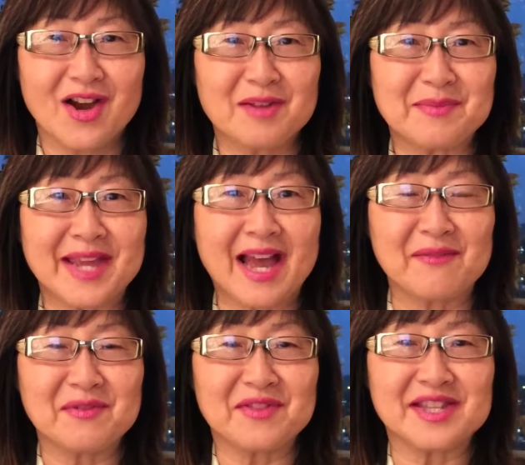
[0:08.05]
on
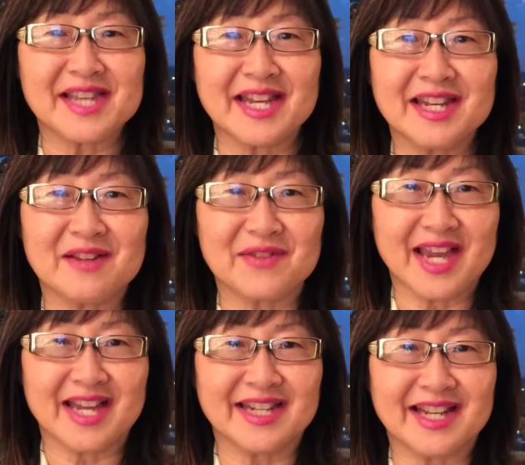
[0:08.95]
behalf of the Senate of
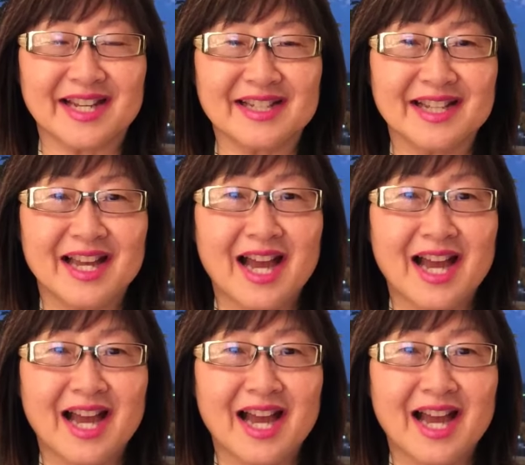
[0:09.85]
Canada,